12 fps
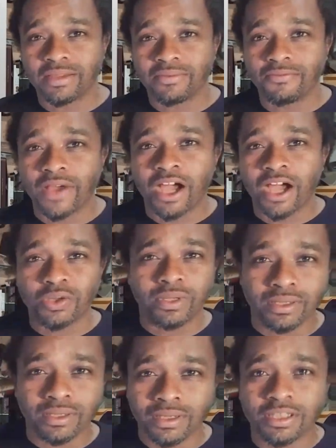valuing
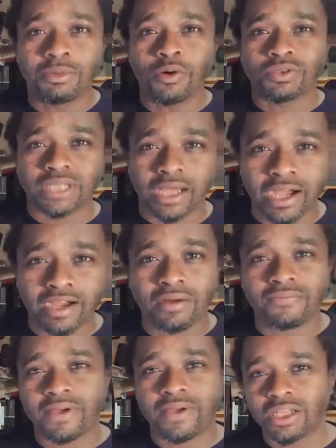the Most High or
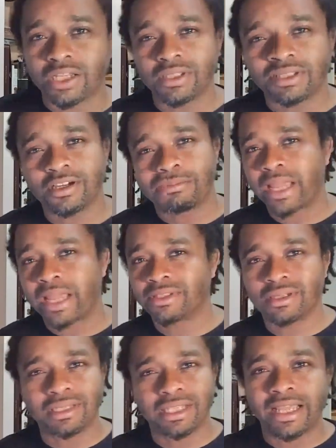valuing the commandments of
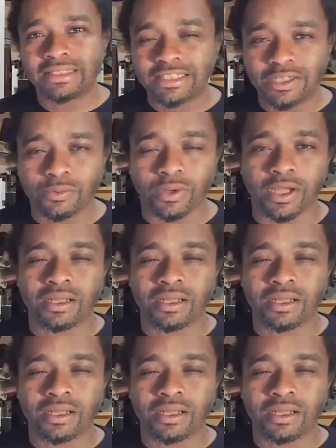the lands anyway.